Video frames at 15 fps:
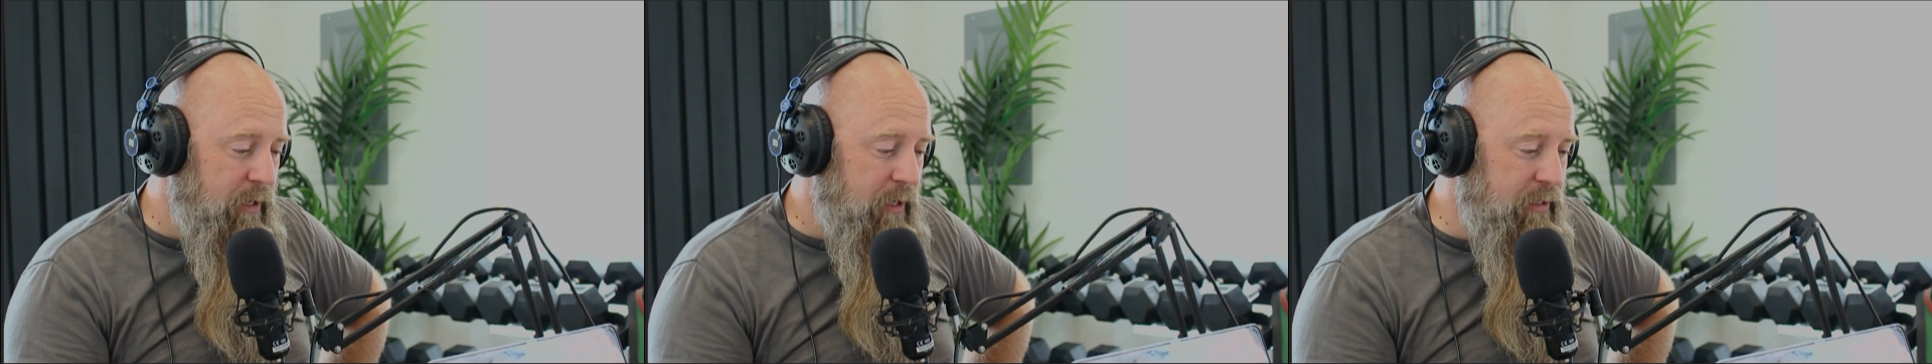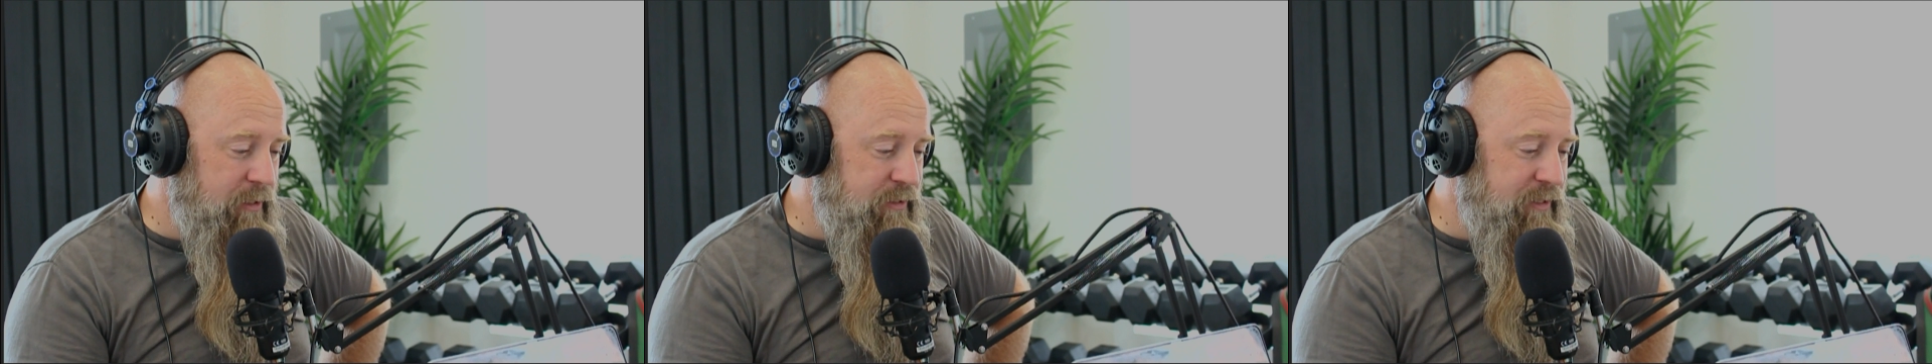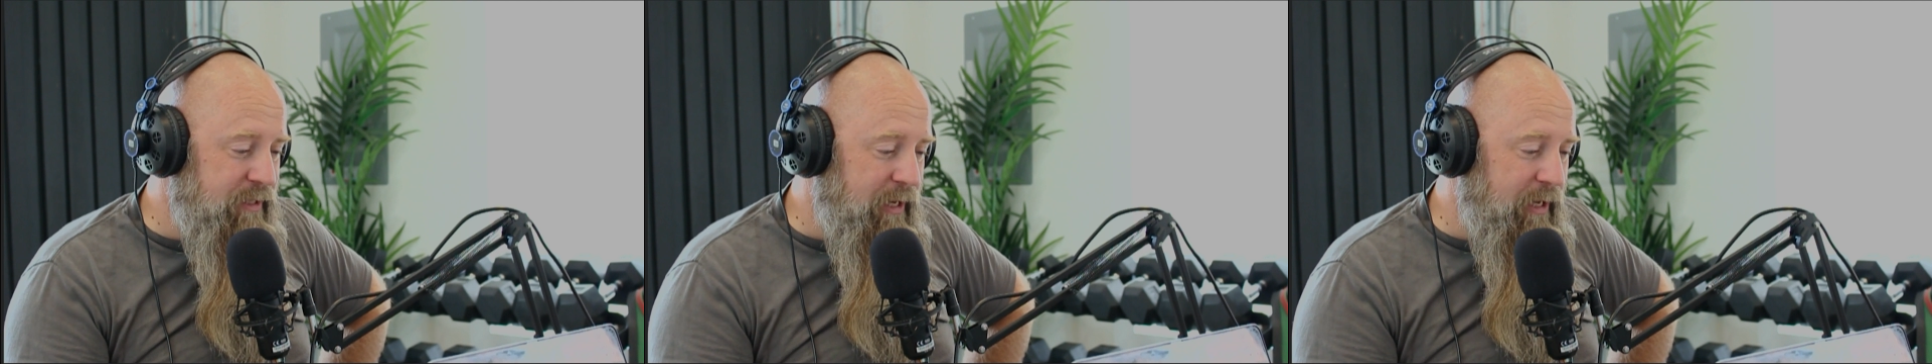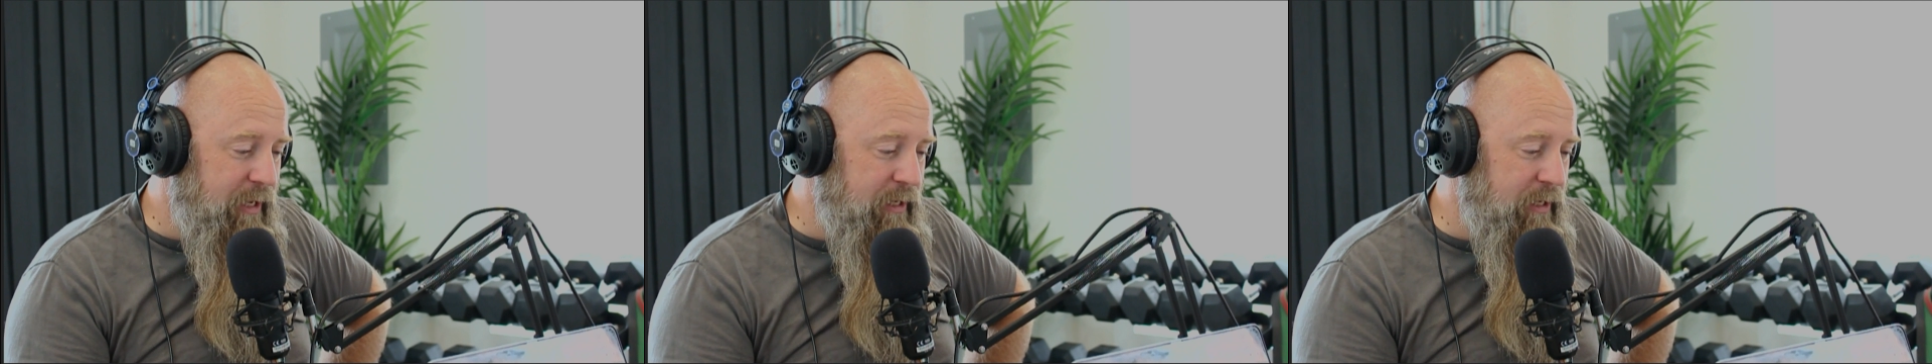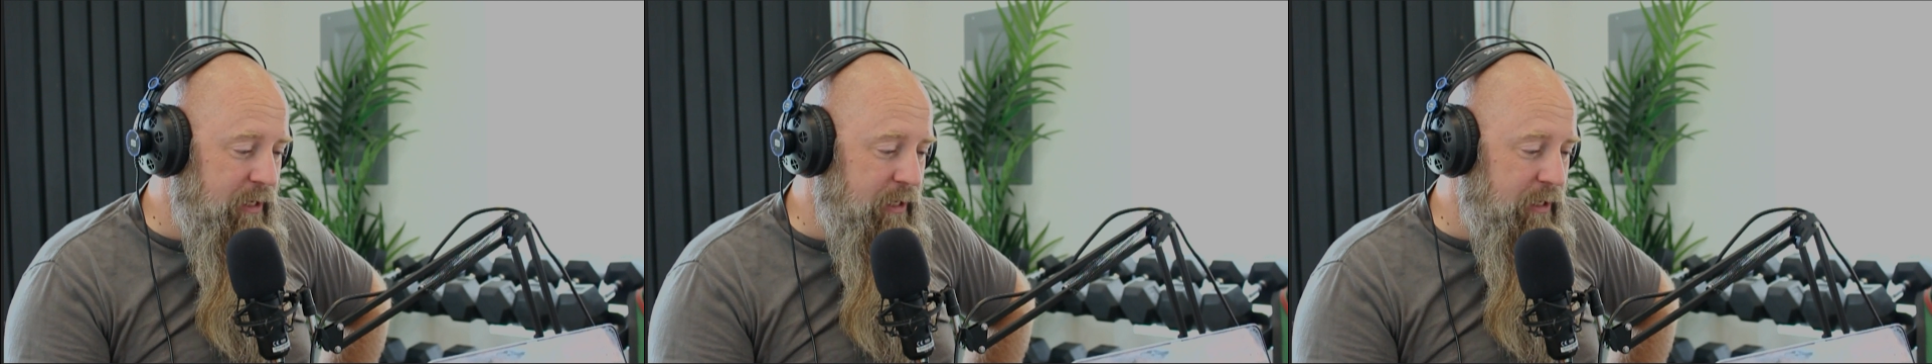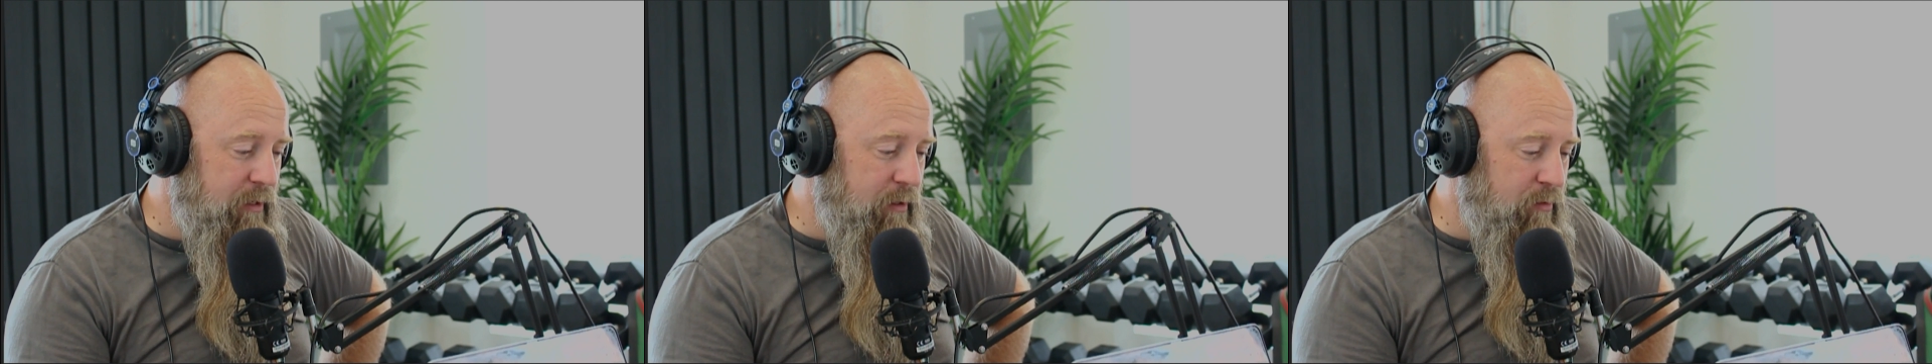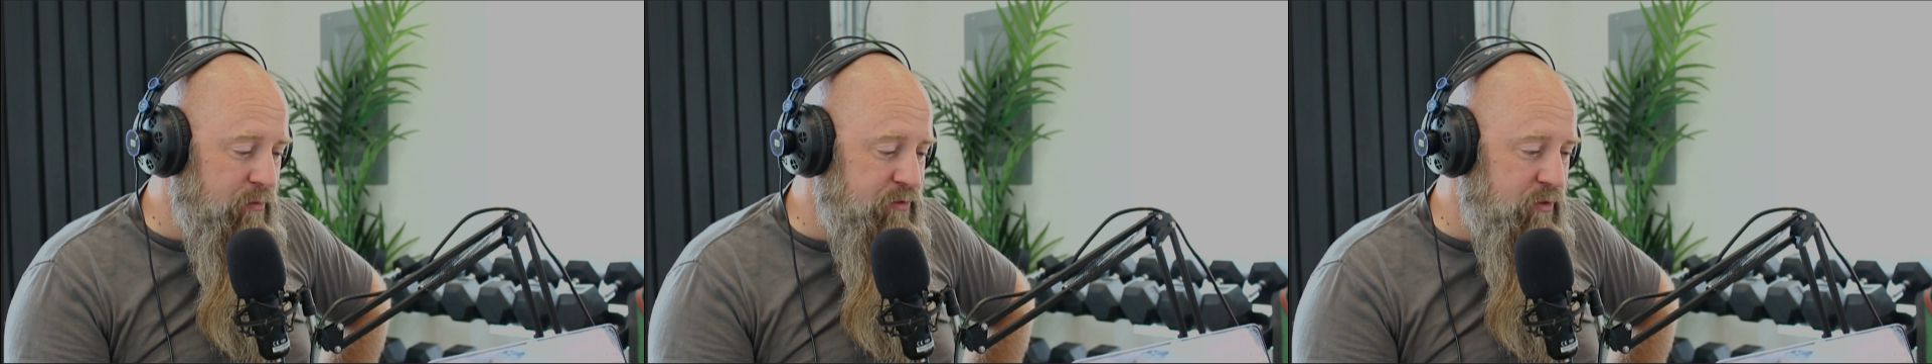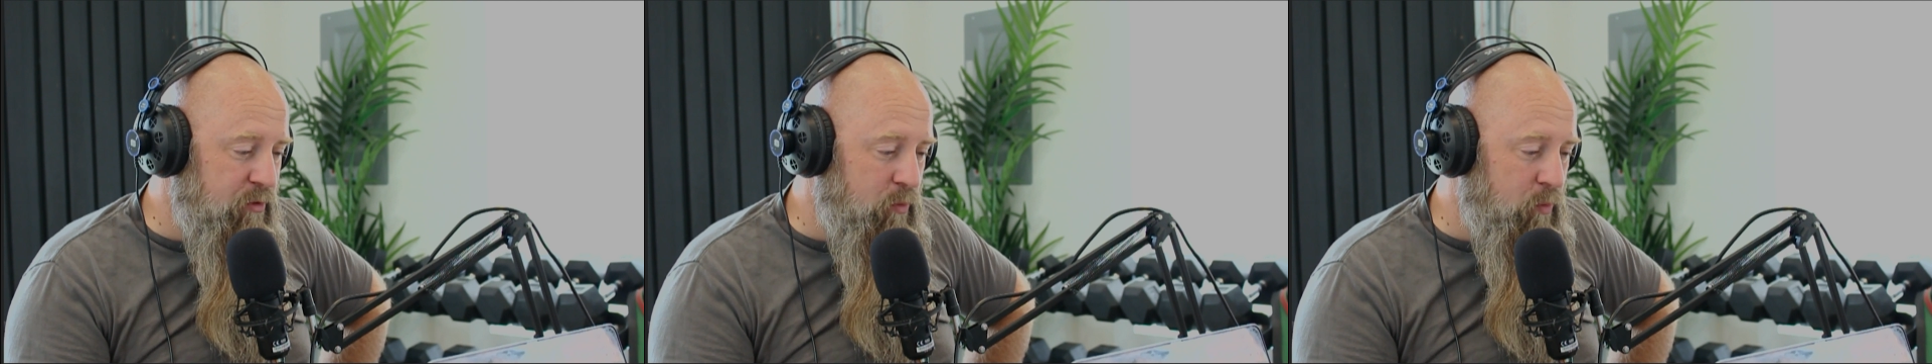is that it also